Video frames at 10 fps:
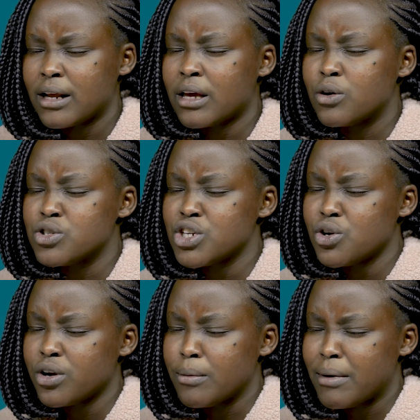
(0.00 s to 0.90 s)

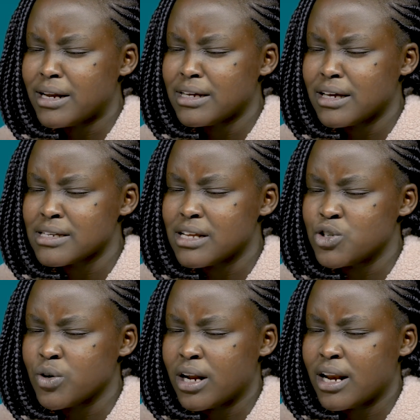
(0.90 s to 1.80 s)
continue reminding us
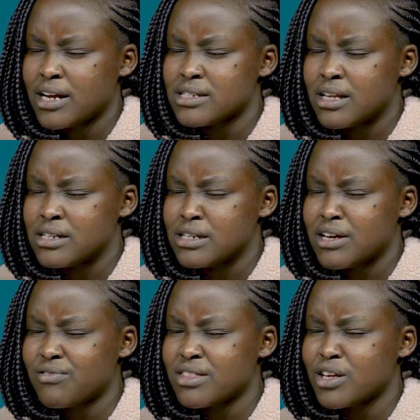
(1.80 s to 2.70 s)
that you are light, that in
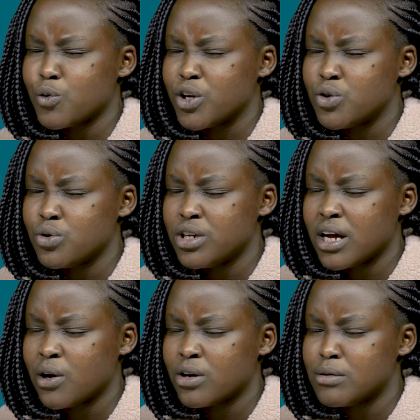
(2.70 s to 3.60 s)
everything we do, dear
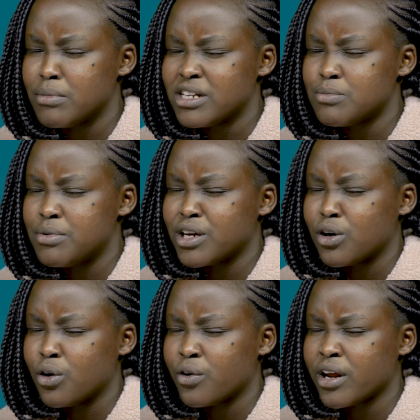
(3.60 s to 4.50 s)
Lord, may it bring
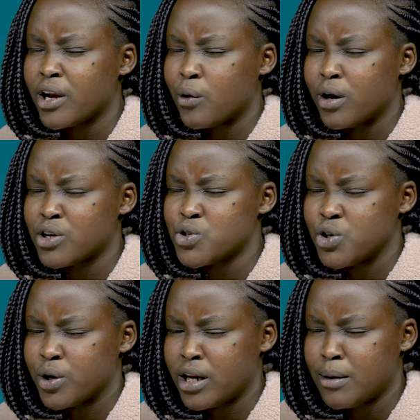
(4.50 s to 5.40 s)
glory and honor to
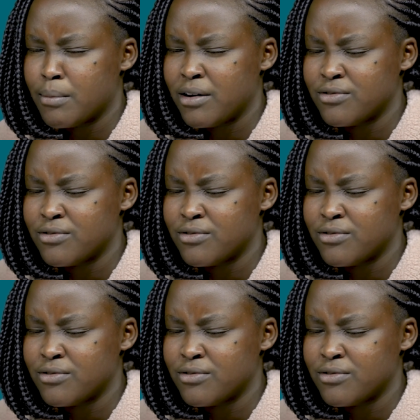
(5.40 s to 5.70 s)
your name,